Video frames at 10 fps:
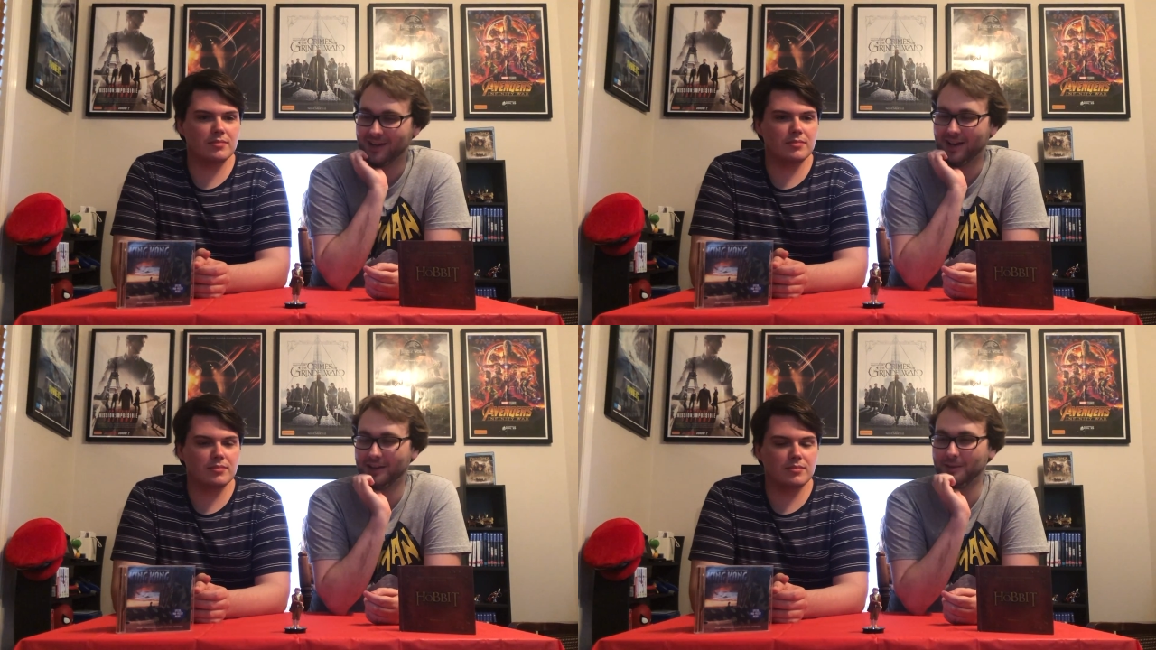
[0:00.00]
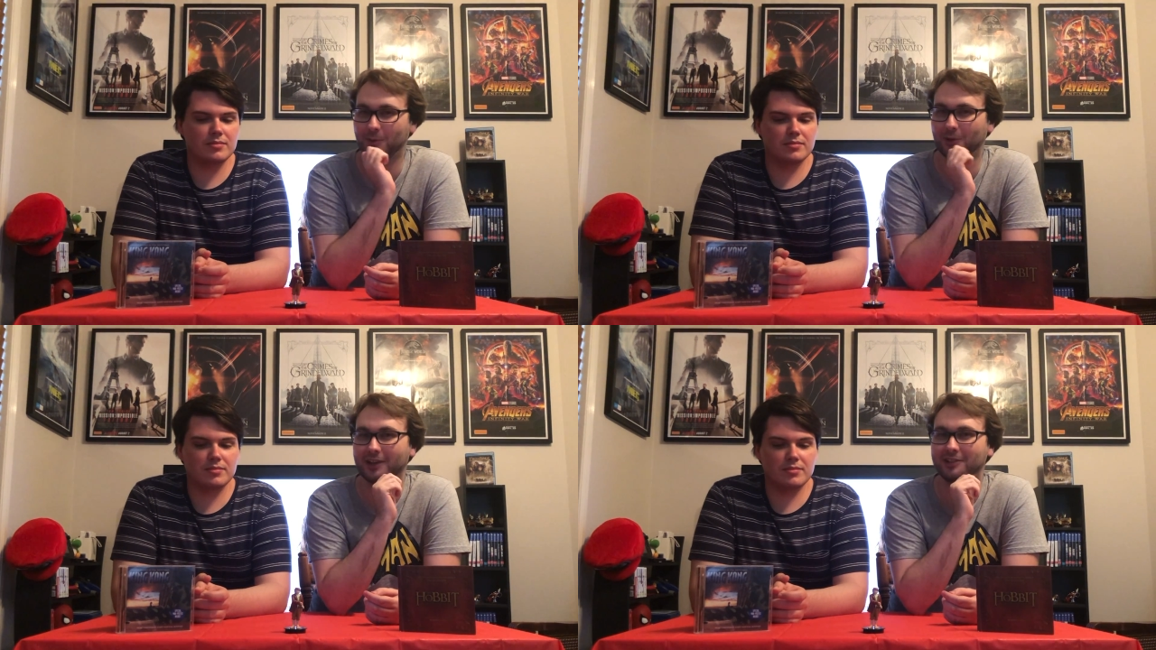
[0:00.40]
Speaker 1: uh, in the
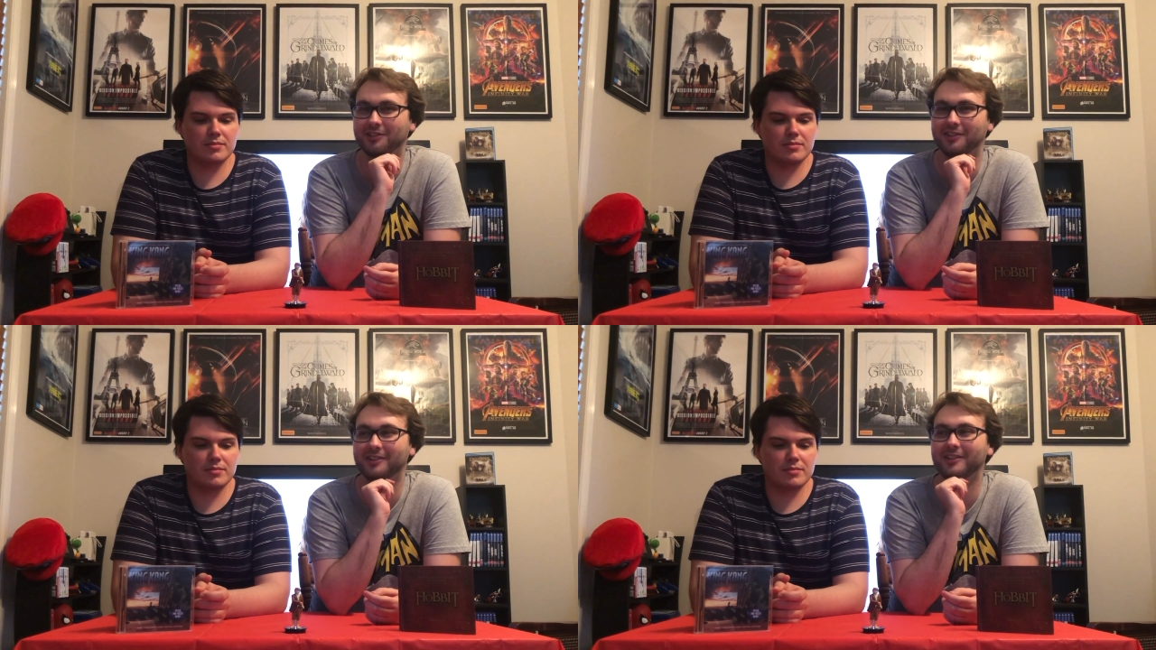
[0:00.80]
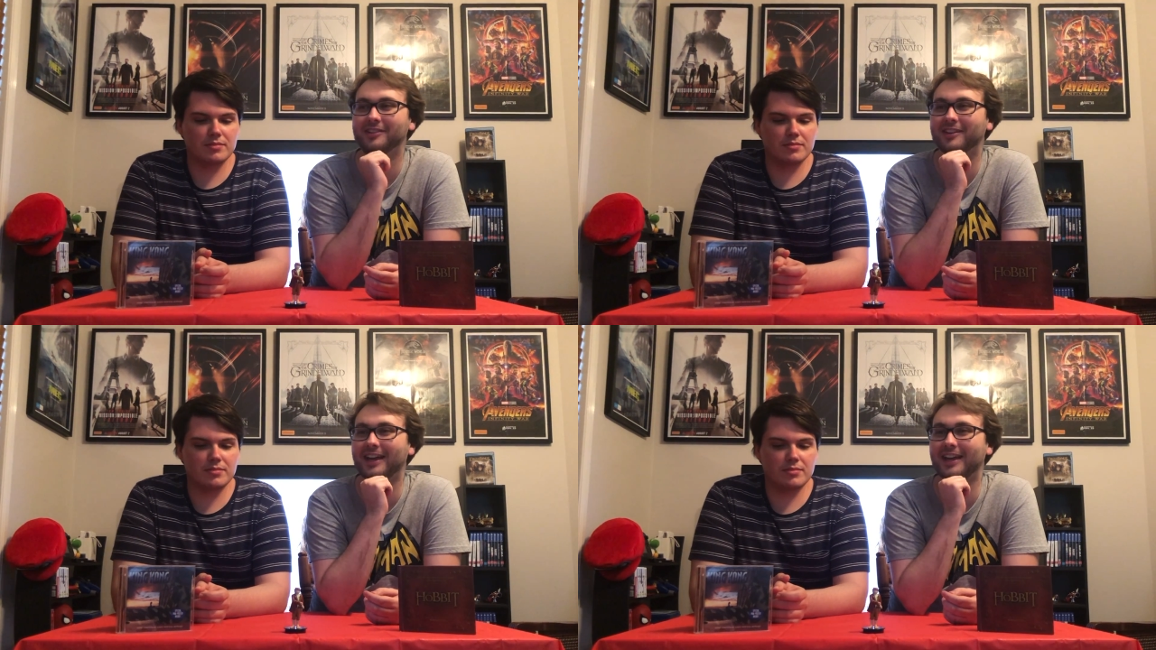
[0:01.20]
Mortal Engine
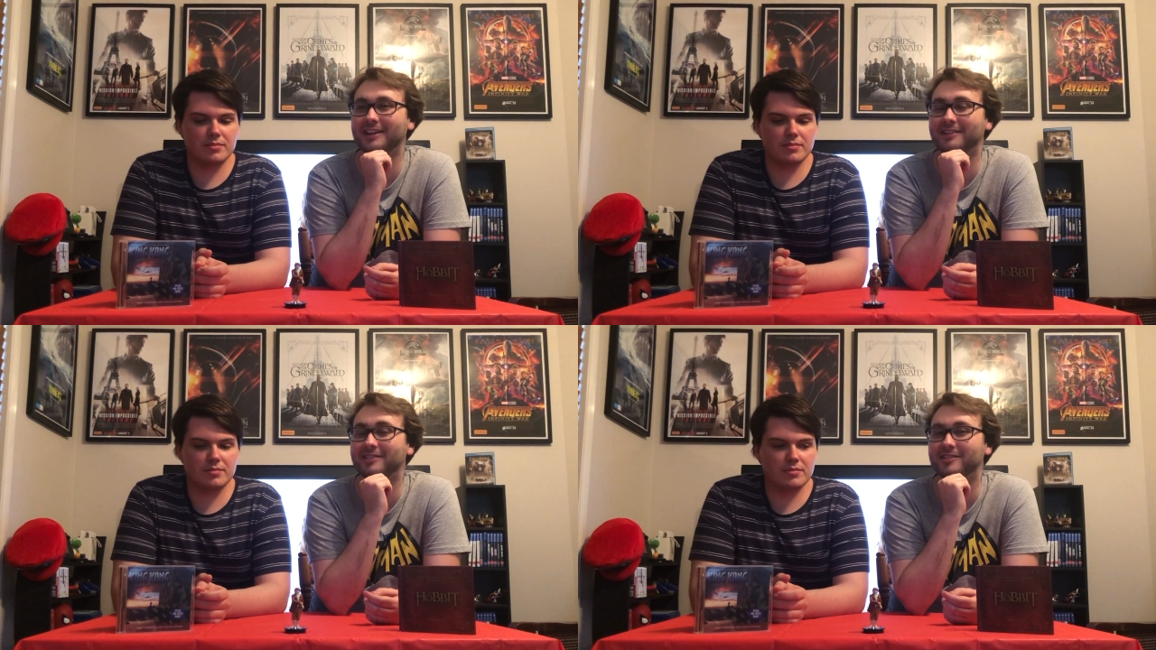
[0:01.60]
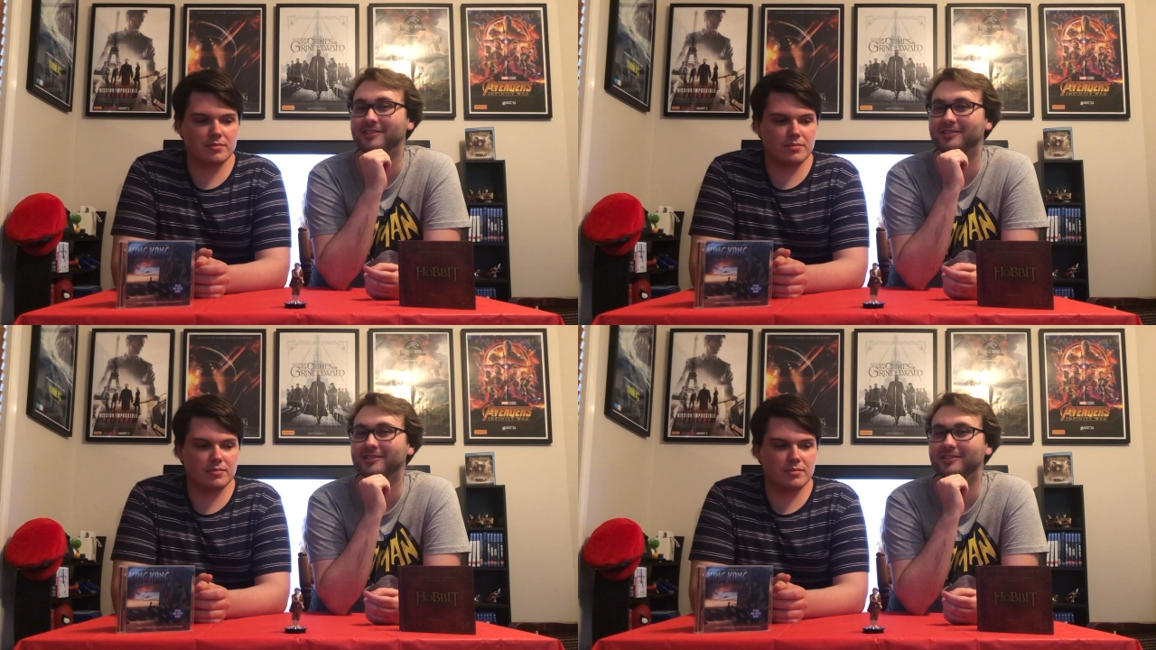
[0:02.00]
series, and